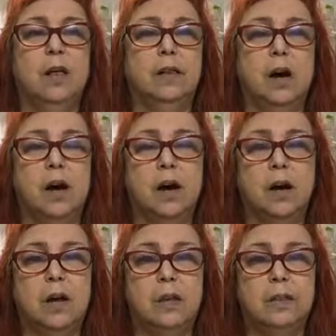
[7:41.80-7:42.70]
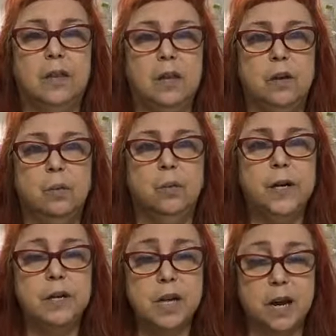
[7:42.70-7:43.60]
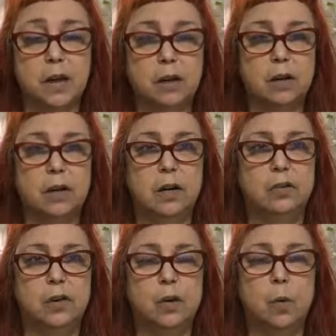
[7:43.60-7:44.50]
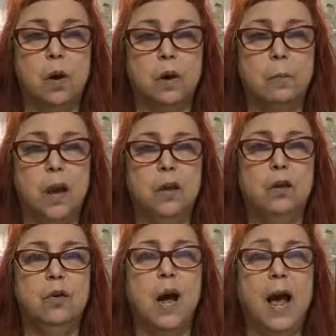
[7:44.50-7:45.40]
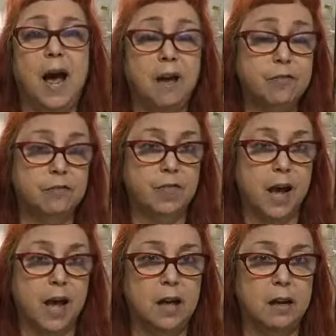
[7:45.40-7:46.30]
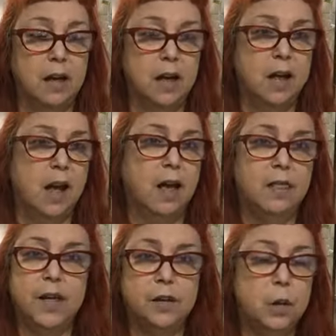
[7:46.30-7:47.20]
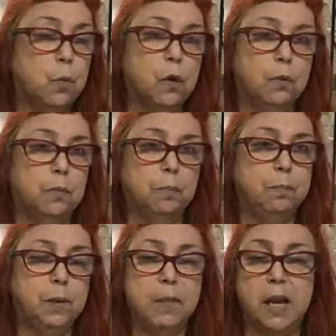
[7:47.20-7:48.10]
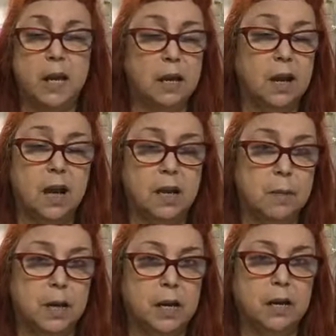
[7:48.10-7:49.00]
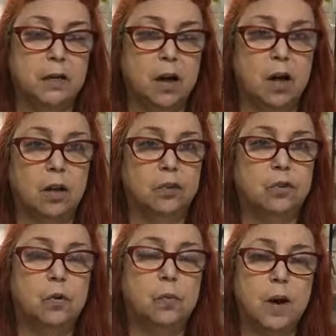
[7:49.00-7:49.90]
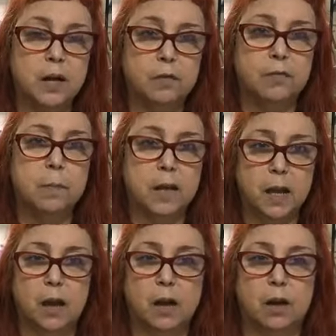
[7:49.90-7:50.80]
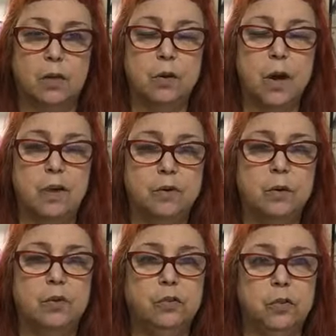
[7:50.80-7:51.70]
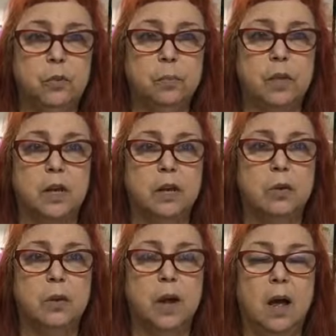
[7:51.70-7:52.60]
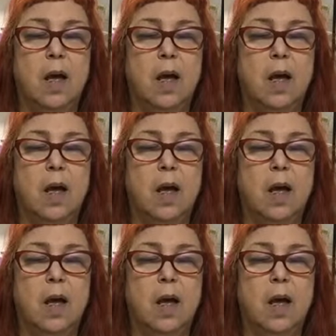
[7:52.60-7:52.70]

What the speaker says: the retailer is going to want to pay you half of that, and then you won't be making any money at all. So right from the get-go, you have to assume that you